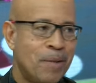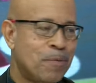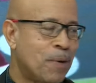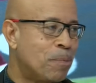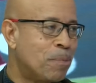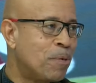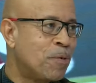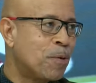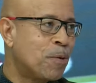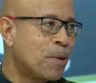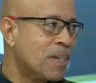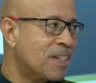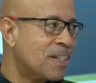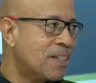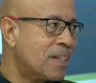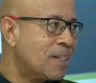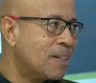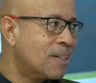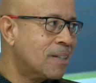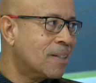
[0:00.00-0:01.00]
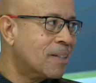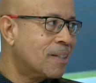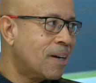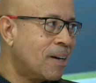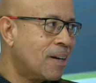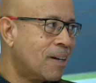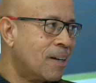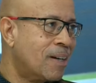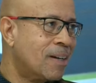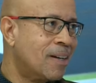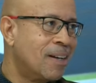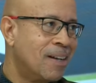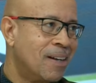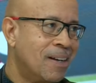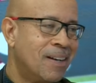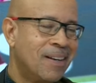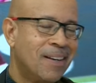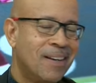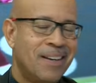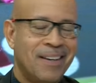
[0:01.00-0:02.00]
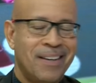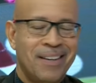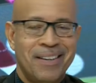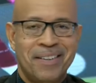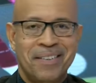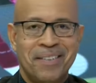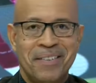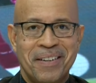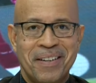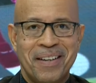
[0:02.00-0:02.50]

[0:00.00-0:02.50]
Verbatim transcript: from before the season started. Know, um,